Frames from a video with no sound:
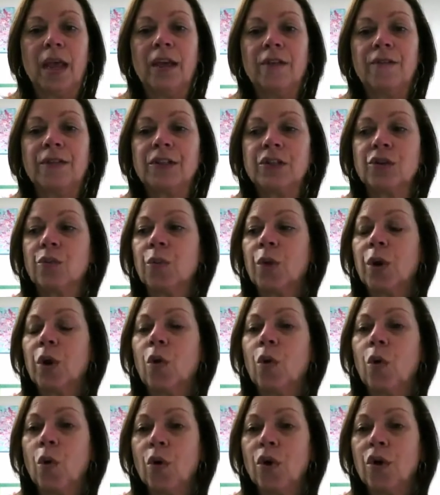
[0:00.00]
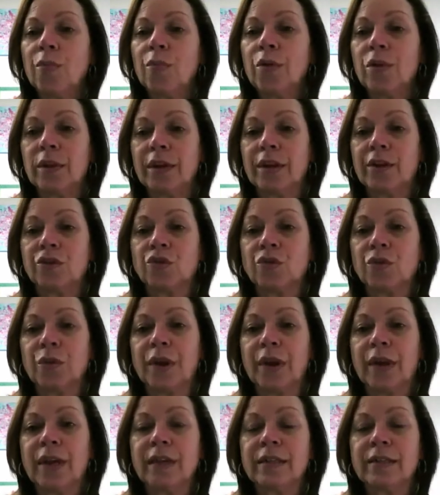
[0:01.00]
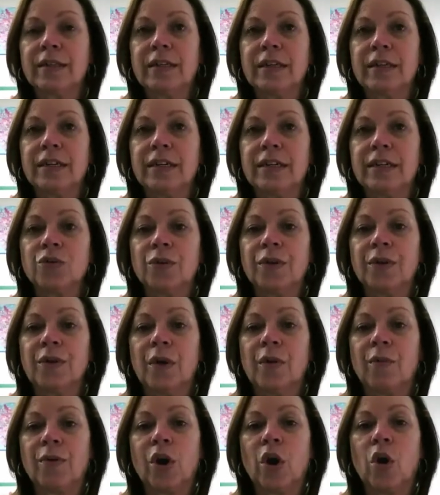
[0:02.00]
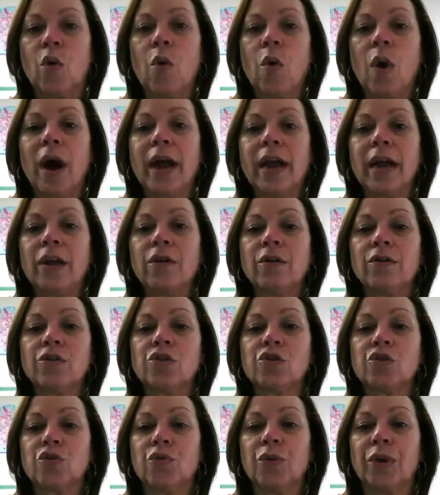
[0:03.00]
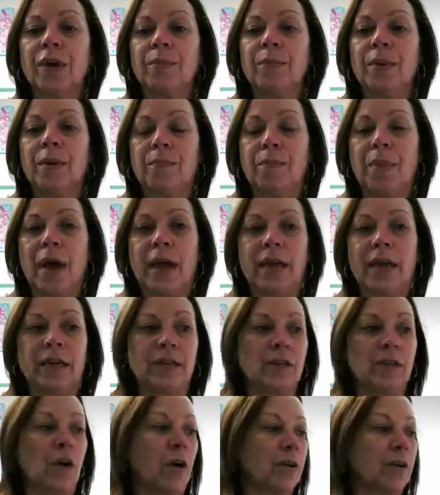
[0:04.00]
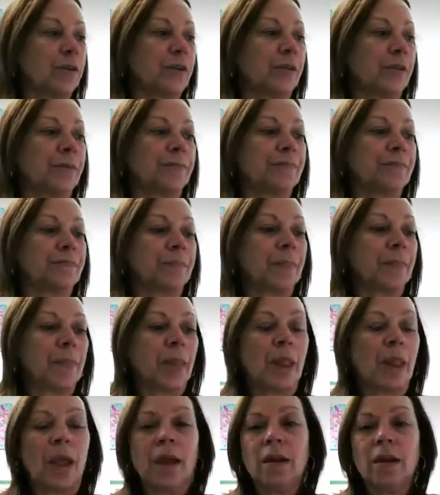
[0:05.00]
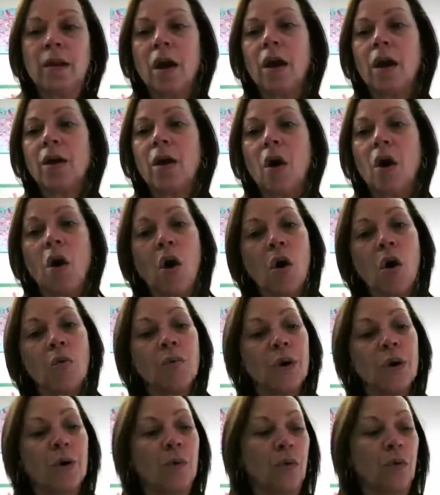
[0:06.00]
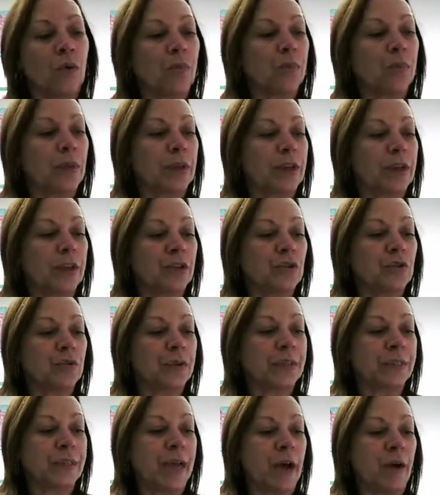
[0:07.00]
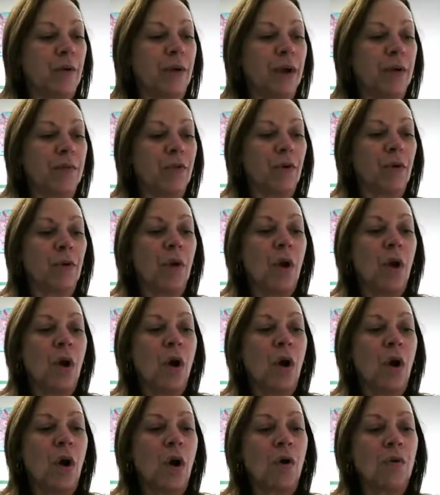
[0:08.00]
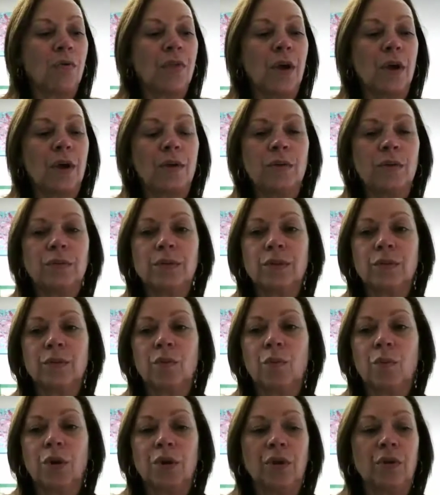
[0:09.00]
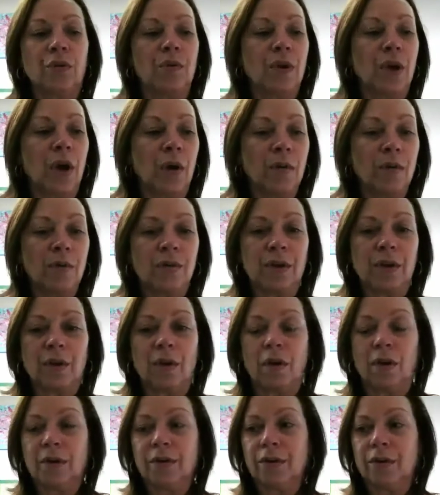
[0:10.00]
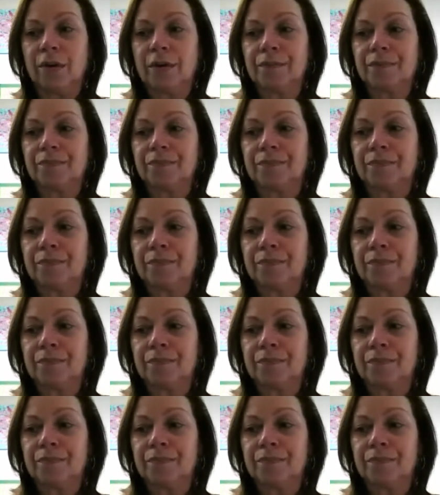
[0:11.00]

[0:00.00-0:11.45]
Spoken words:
If it's a recordable injury, it's an injury that requires treatment by a doctor. Not all recordable injuries, however, are those where you go to the doctor,